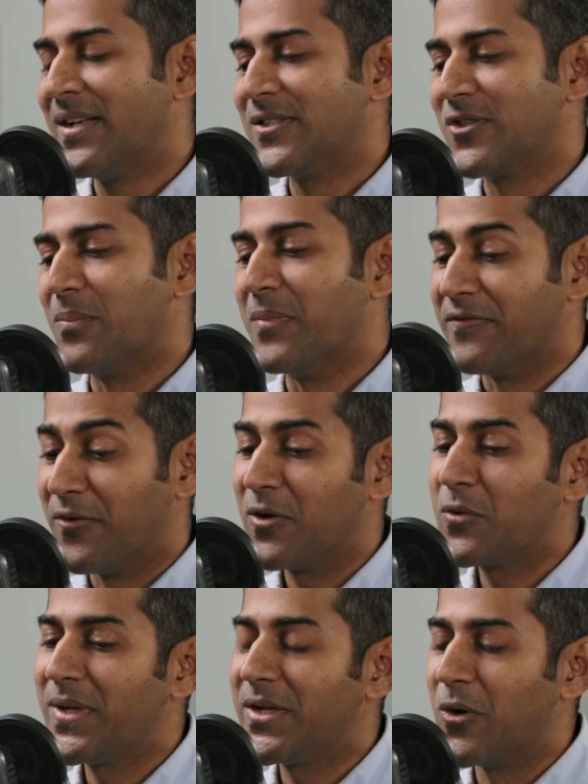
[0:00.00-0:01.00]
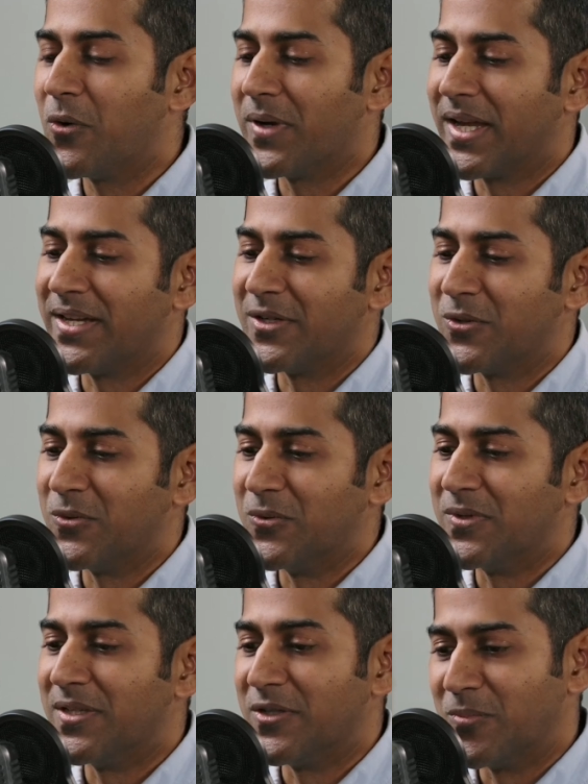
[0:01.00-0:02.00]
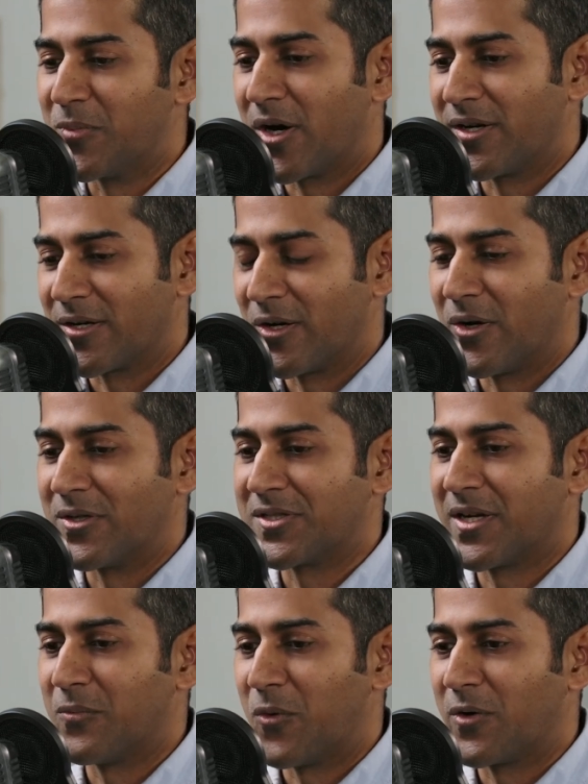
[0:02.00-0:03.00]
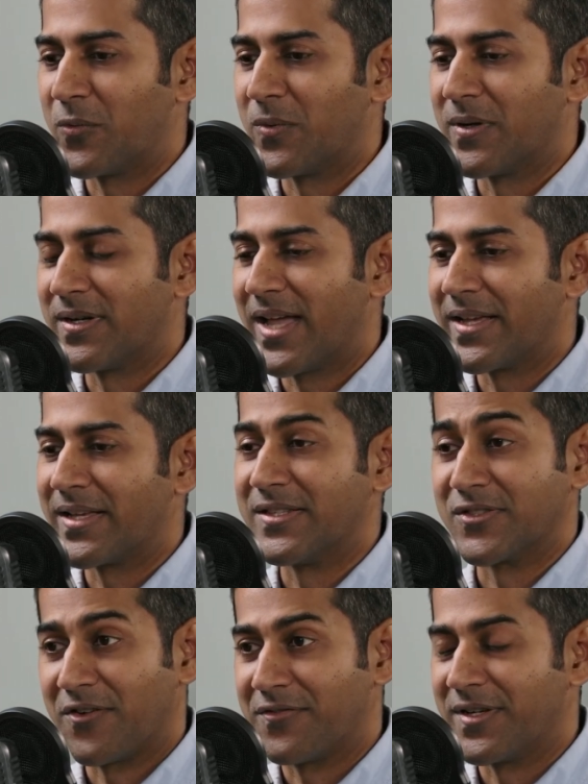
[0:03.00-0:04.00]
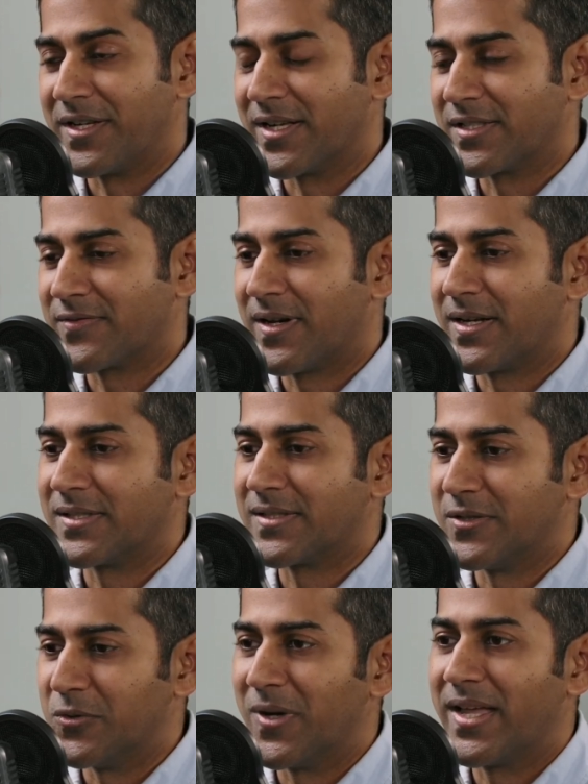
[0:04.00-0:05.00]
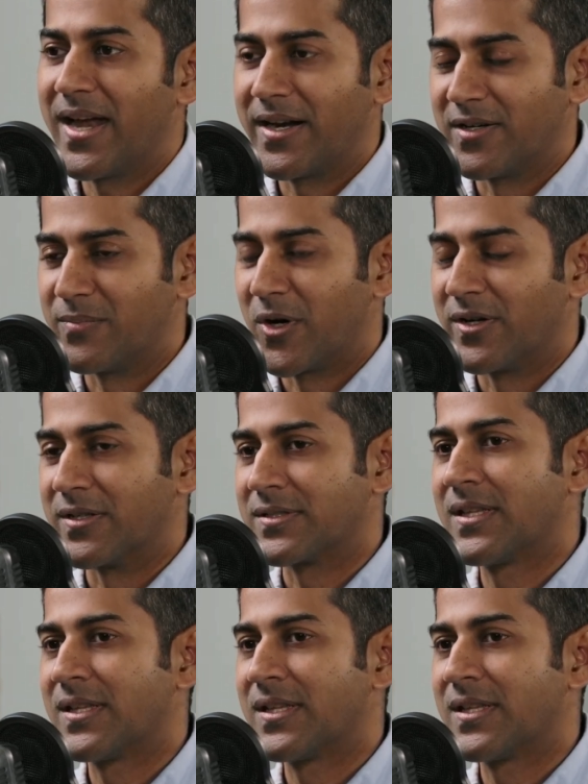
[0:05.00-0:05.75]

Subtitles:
So before we go into the new product launch and what Daikin is offering as far as the new air handler products,